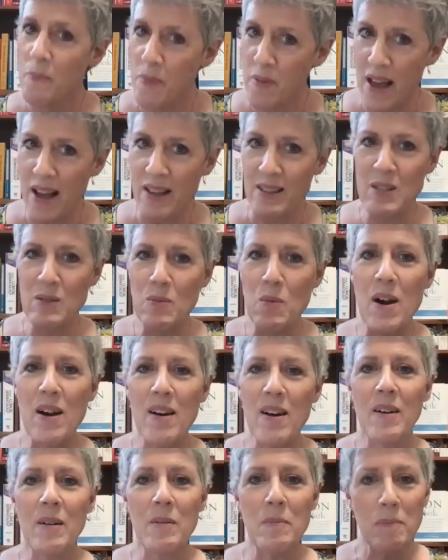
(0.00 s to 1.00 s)
That's
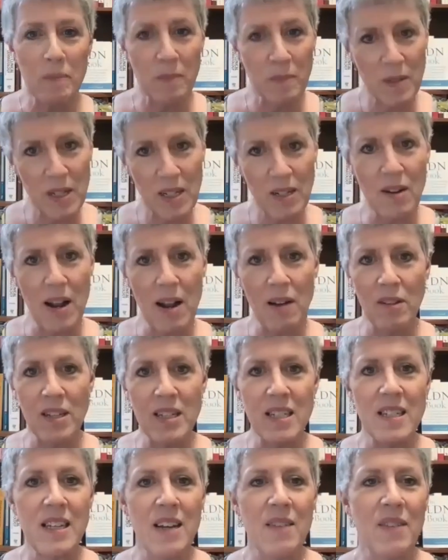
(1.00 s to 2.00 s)
where, you know, not only
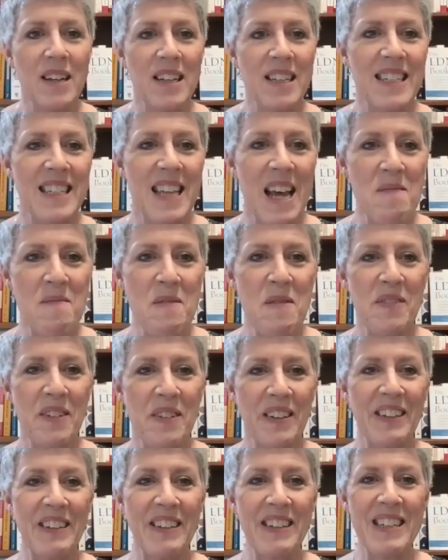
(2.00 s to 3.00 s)
Stephen and Sam have
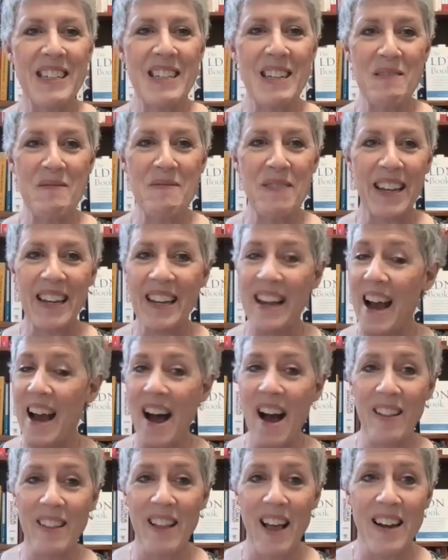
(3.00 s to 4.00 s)
alluded to, but
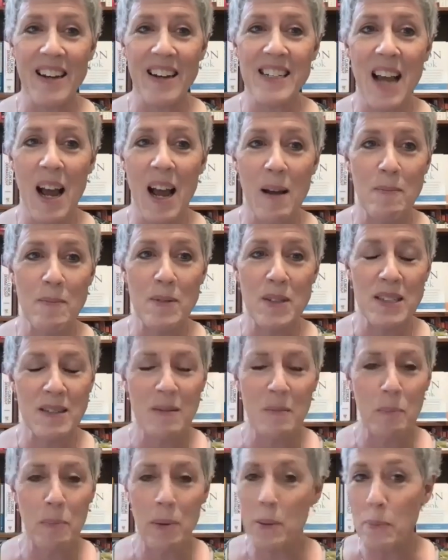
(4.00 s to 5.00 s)
a lot of times
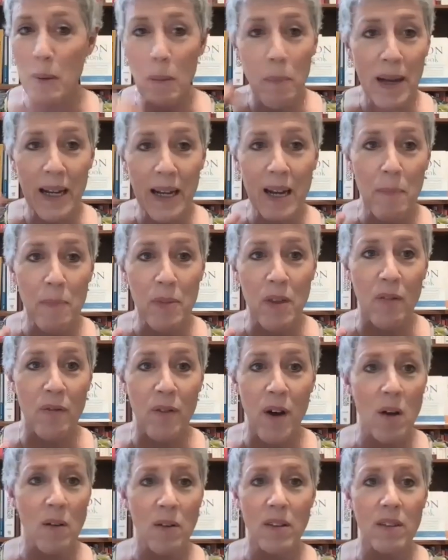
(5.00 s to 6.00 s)
people pick up the
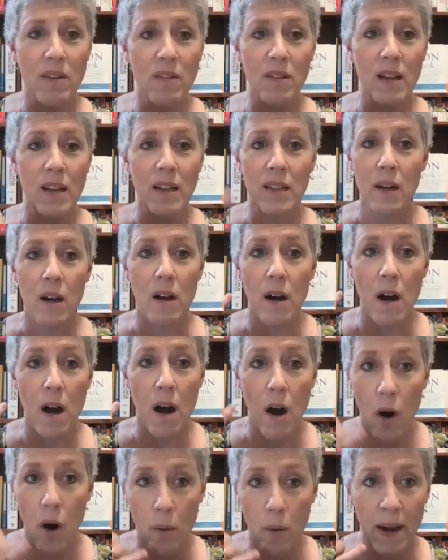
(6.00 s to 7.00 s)
phone and they're like,
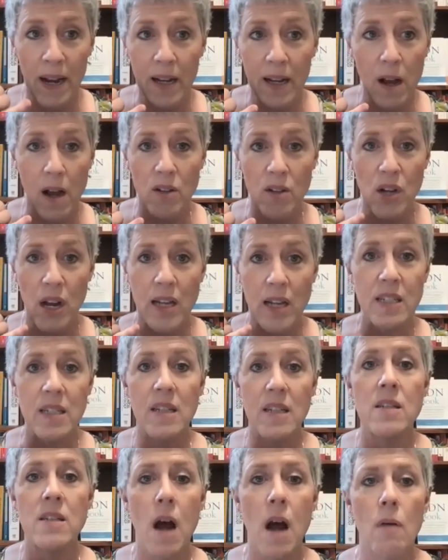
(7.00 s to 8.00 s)
oh my gosh, I
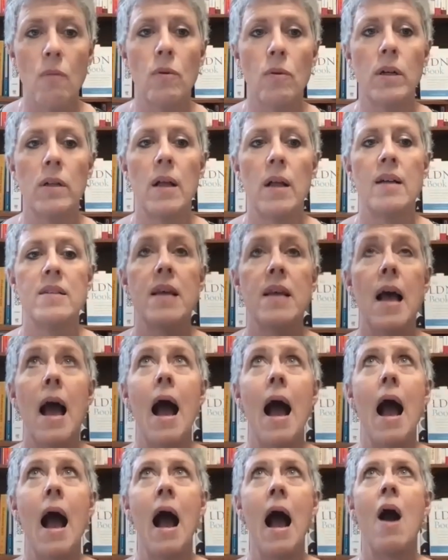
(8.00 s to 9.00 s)
did not realize
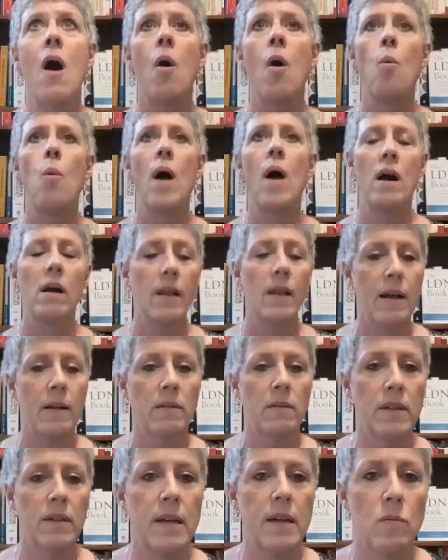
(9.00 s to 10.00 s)
how well
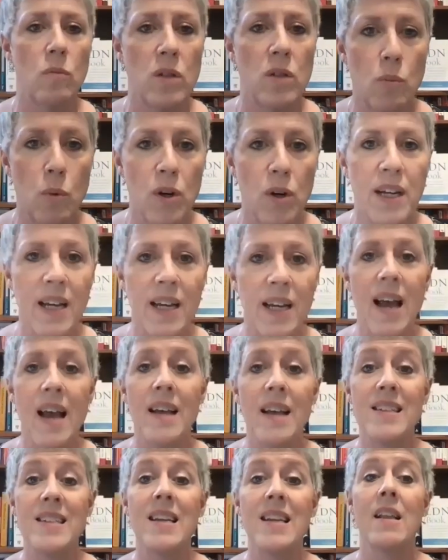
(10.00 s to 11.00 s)
LDN was working
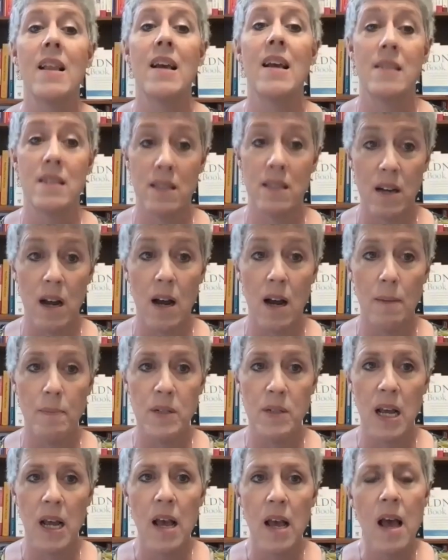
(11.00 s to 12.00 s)
until I stopped.